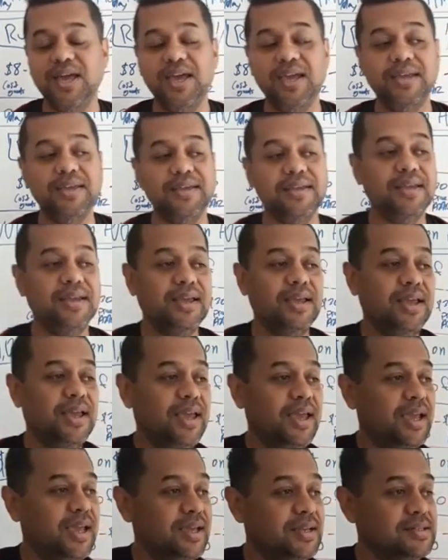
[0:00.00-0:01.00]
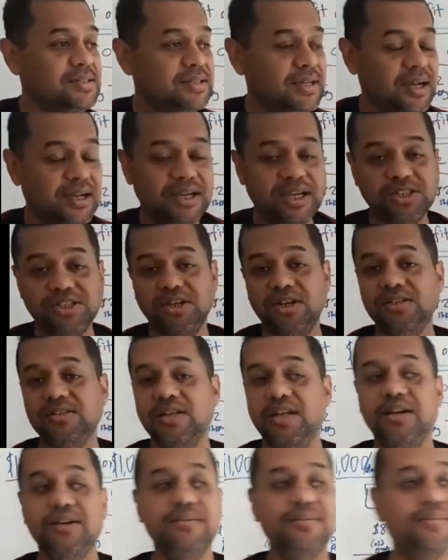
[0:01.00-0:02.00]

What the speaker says: day, and I'll catch you guys later.